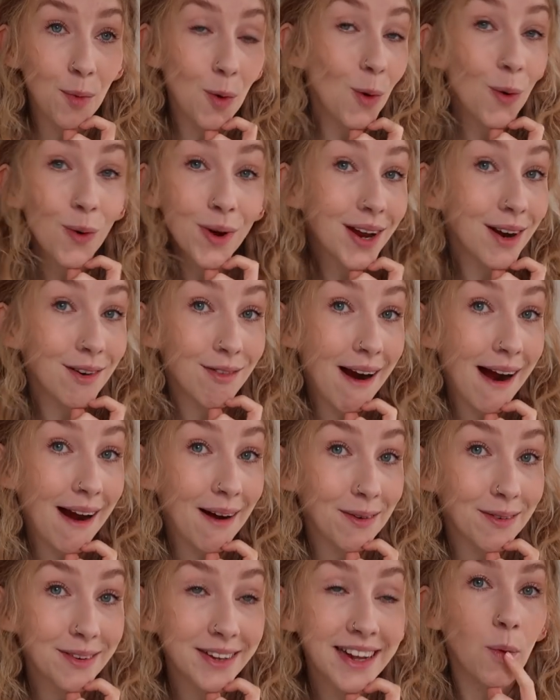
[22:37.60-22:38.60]
all year
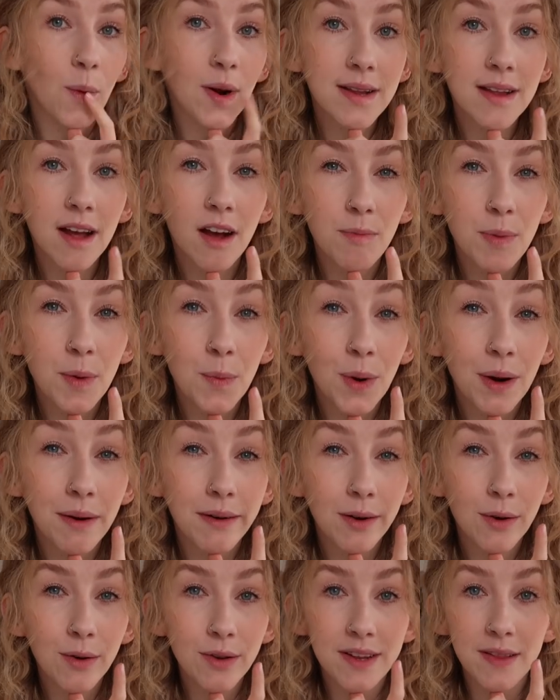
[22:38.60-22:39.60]
round. The ones that I've been
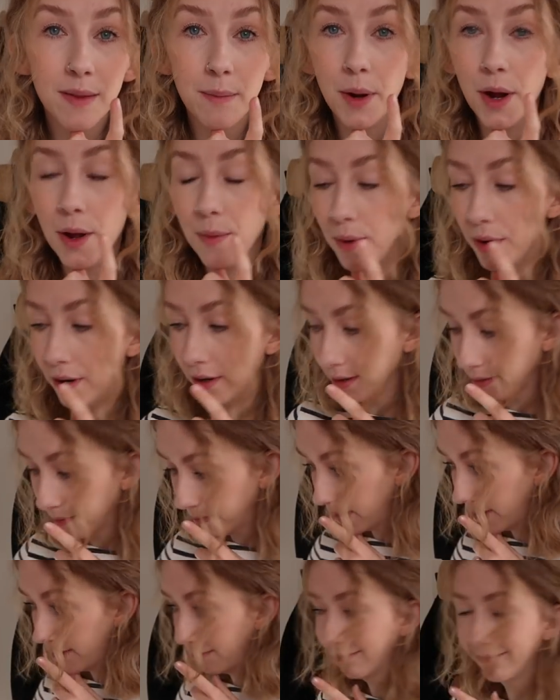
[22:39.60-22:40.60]
wearing lots at the moment,
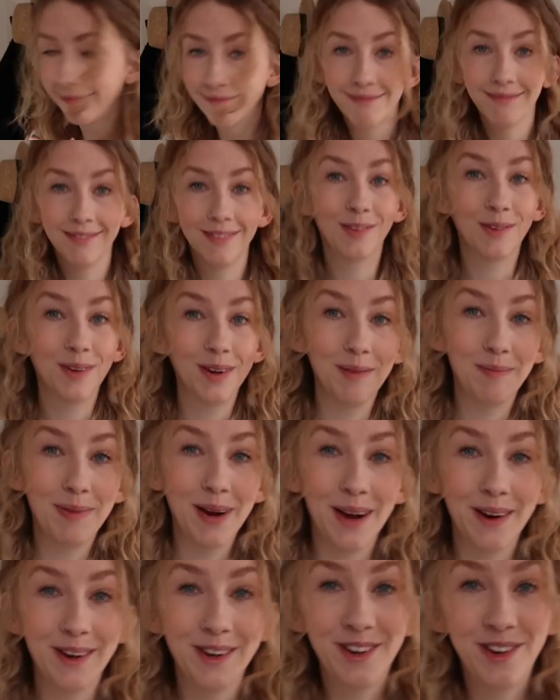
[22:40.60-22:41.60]
I'm not gonna be
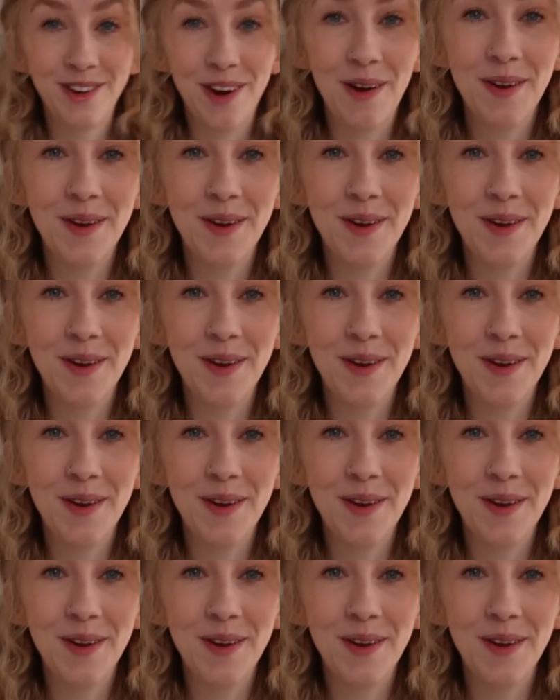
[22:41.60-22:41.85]
able to show